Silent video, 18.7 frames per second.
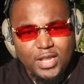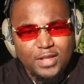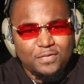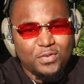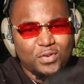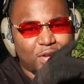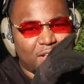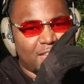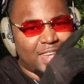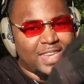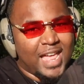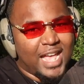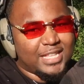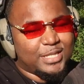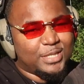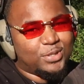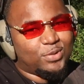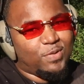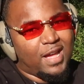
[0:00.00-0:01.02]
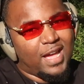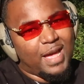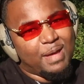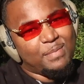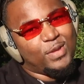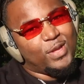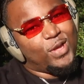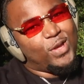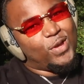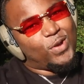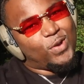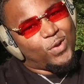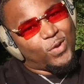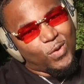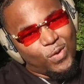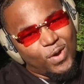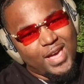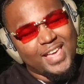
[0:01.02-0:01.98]
it, if you are not subscribed,
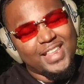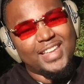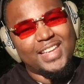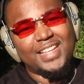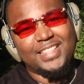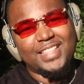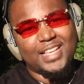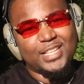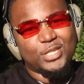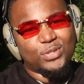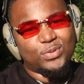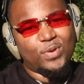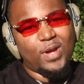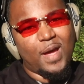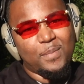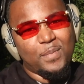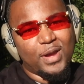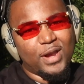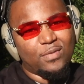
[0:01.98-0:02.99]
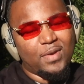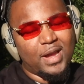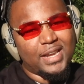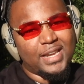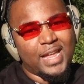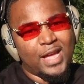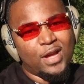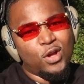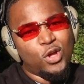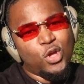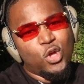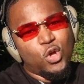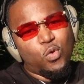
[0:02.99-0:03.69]
go ahead and hit that subscribe button right now.